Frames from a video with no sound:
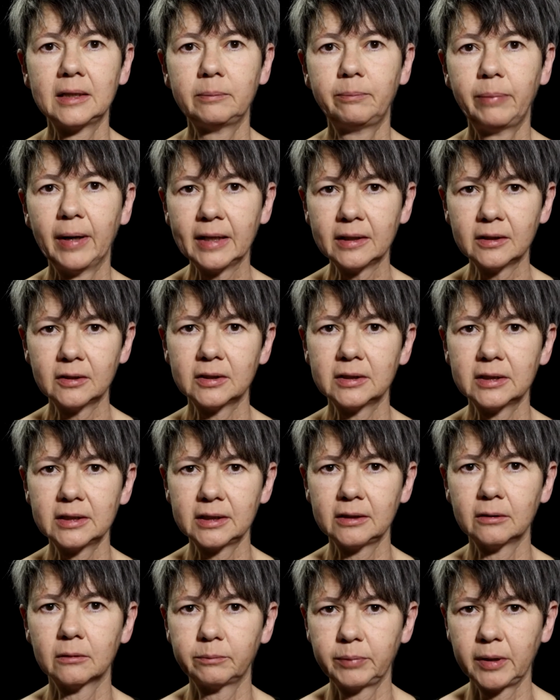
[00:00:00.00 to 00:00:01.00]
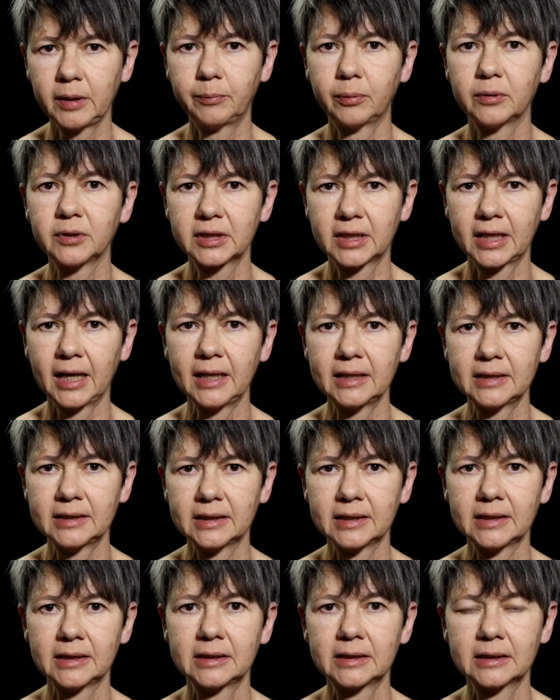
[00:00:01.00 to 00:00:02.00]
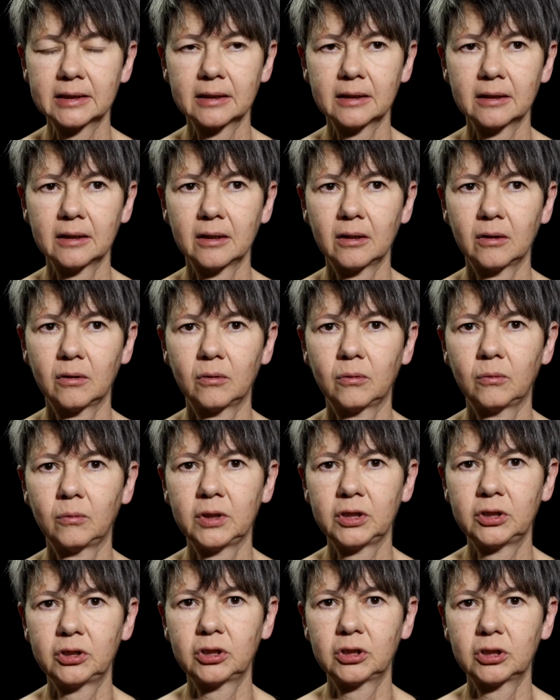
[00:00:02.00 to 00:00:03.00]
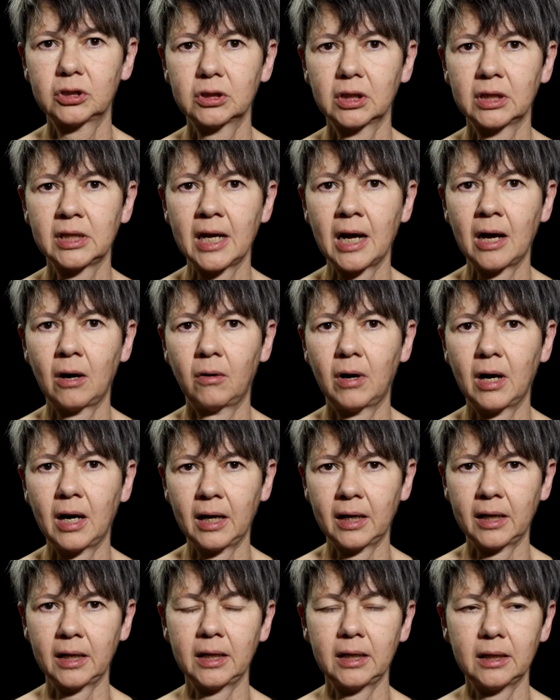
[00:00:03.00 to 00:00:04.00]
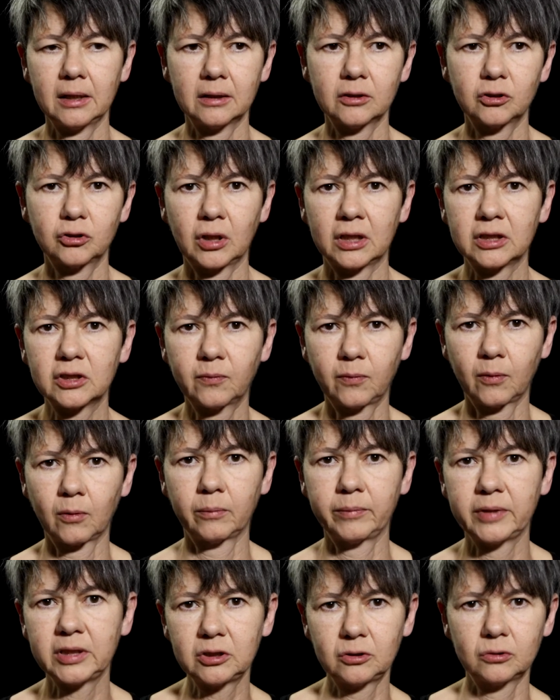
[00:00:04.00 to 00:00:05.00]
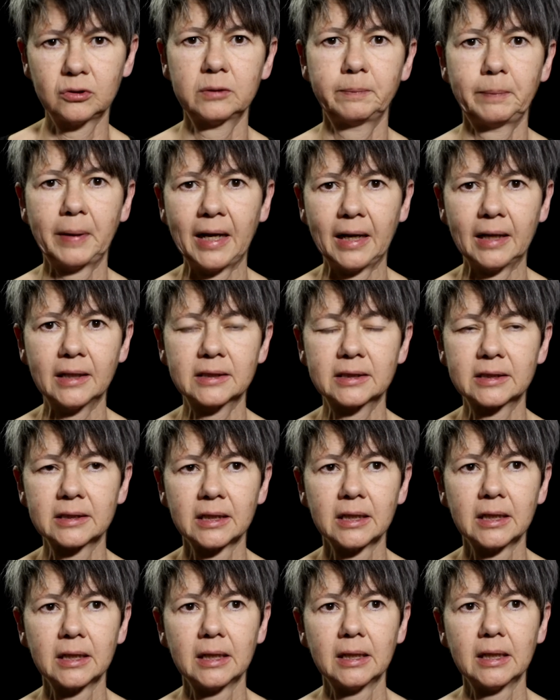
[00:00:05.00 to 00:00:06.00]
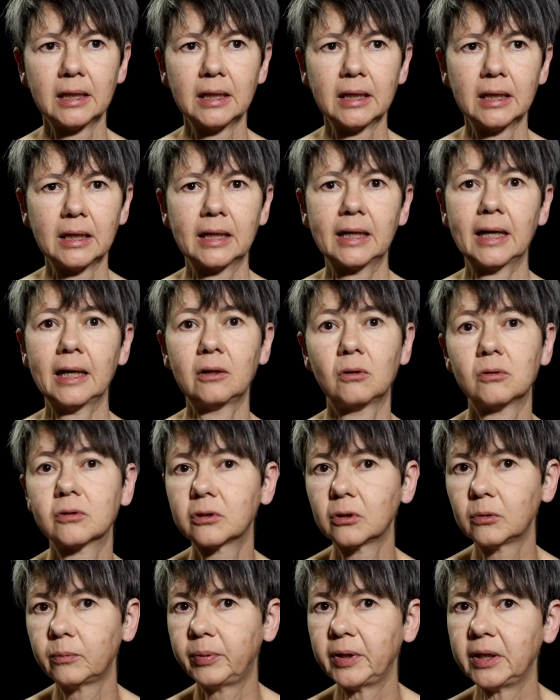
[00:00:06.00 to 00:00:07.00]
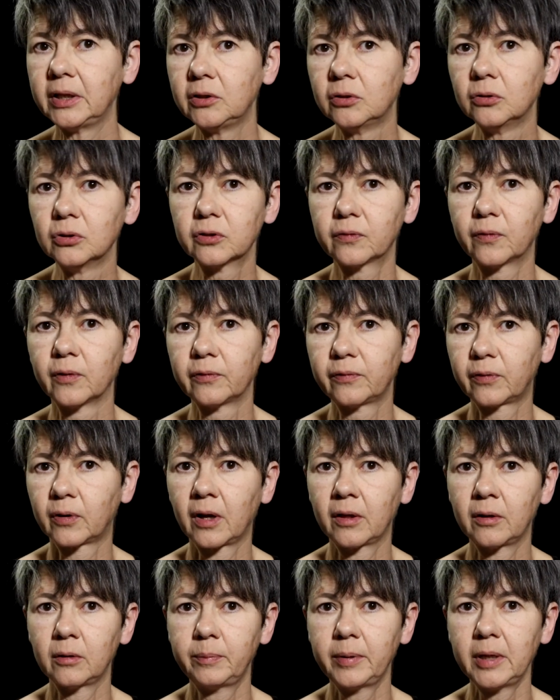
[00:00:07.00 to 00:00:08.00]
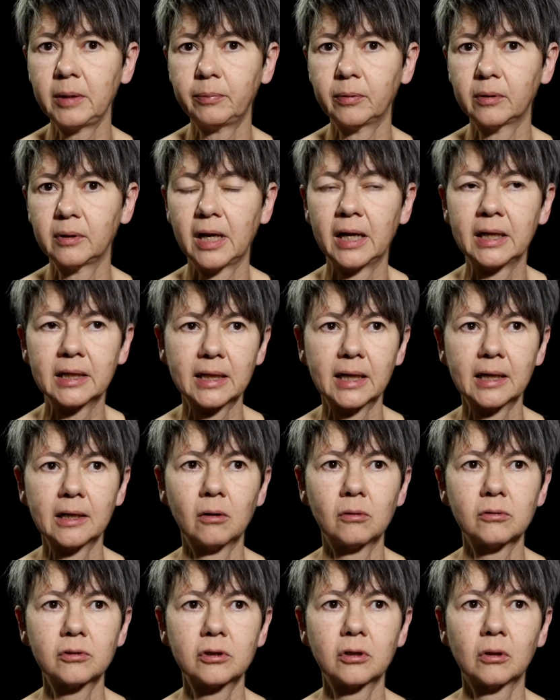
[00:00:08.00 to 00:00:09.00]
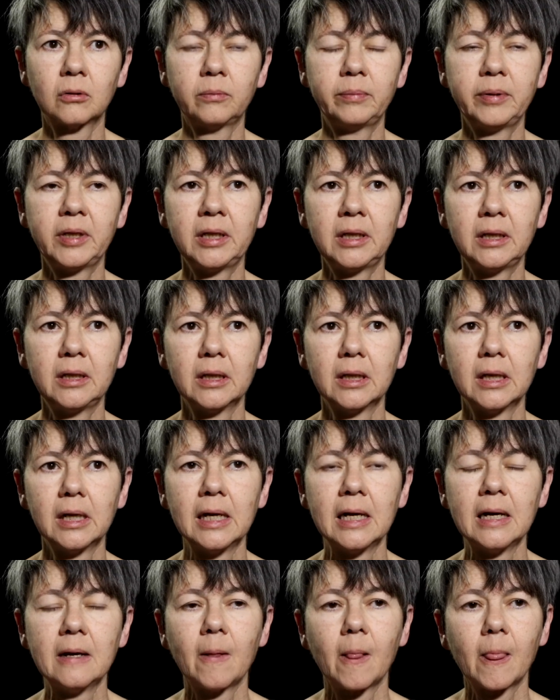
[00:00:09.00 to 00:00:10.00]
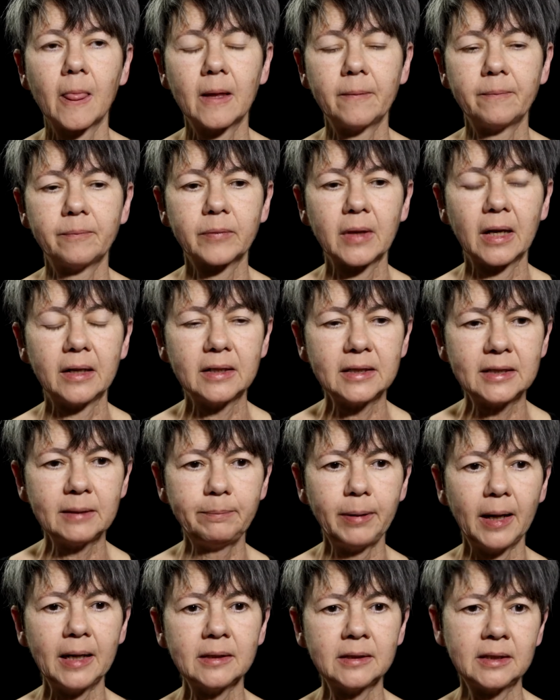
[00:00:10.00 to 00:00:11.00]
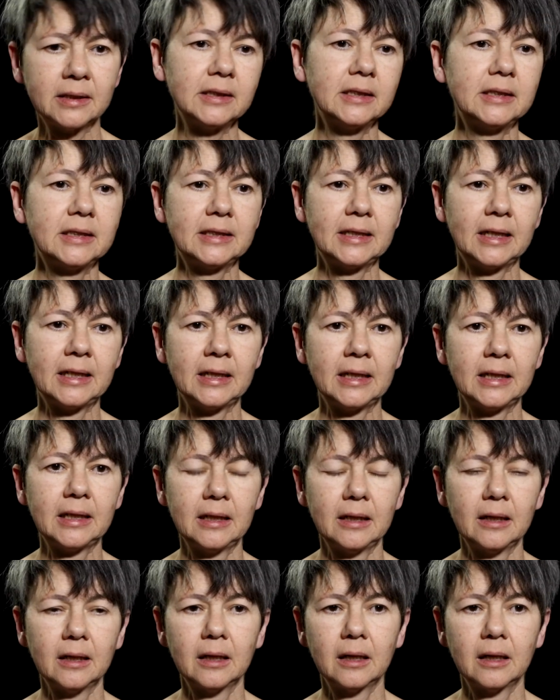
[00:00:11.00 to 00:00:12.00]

dependency on people's gazes, which now I transform into SPEX, can also be useful for other people, and can also be, dependency